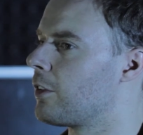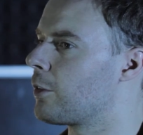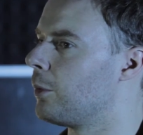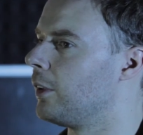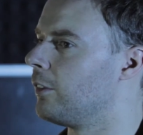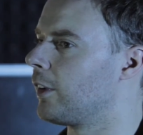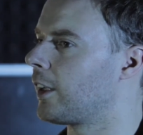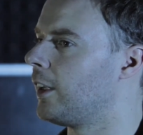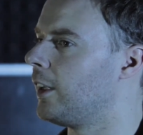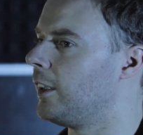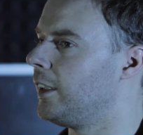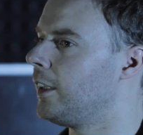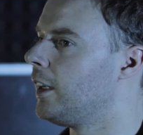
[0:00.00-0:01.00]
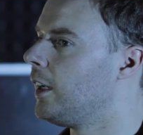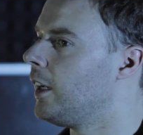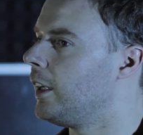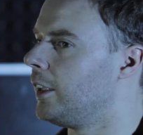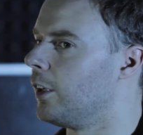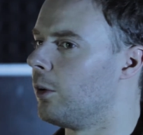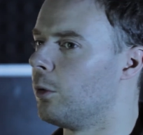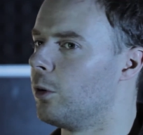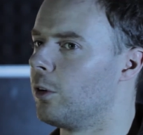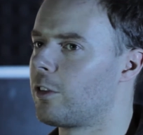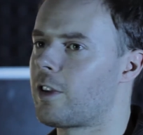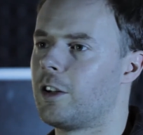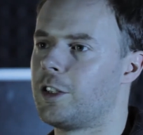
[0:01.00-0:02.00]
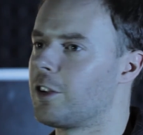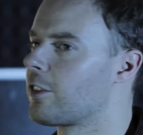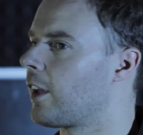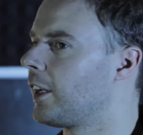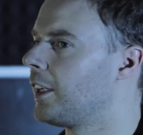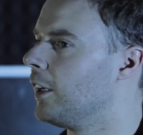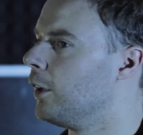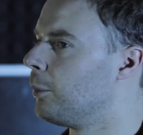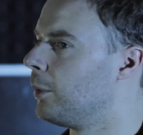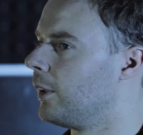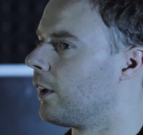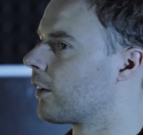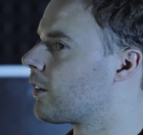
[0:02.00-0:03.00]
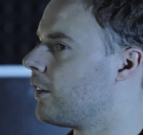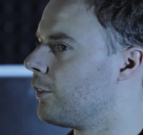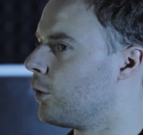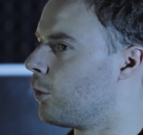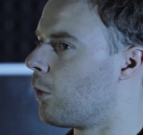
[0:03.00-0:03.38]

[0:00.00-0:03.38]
it to another key, you know, or just take it up an octave or